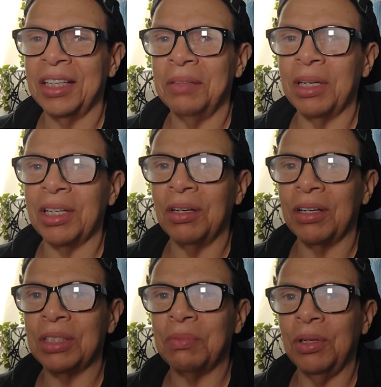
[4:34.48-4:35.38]
Gonna make it go
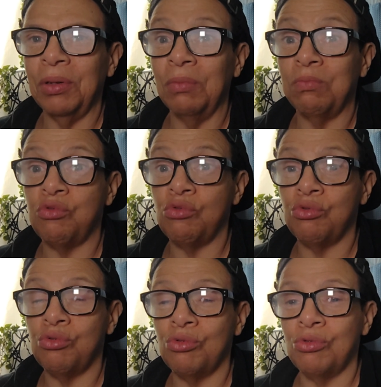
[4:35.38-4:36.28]
explode.
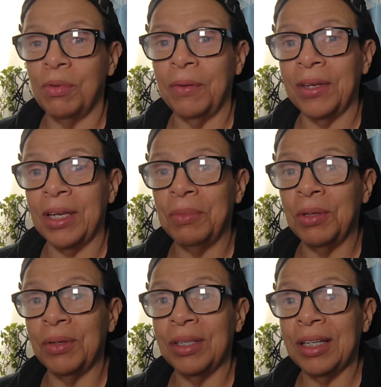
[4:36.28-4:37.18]
We'll have to keep
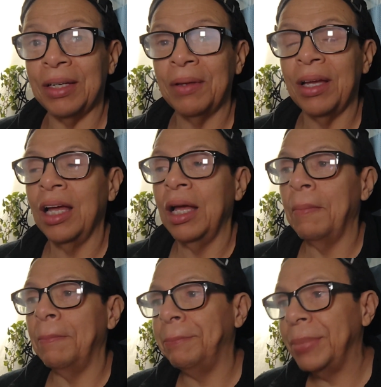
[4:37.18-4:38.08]
doing that.
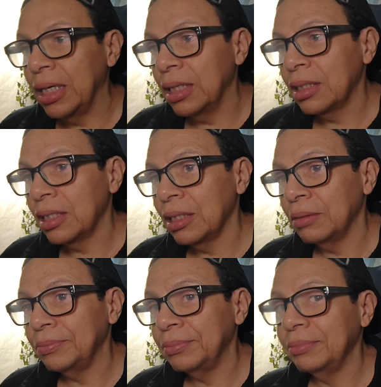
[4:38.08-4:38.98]
But,
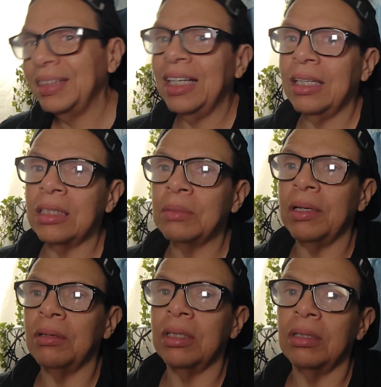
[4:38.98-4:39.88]
yeah, that's
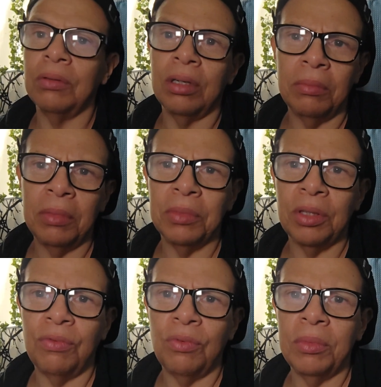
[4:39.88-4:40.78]
about it. How many,
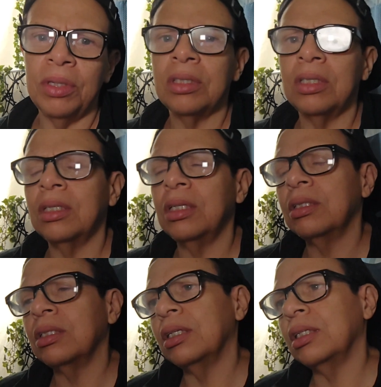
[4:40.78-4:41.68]
4 minutes into
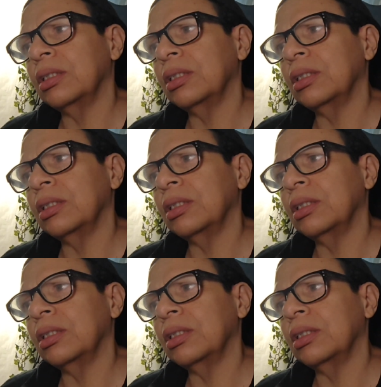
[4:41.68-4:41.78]
this?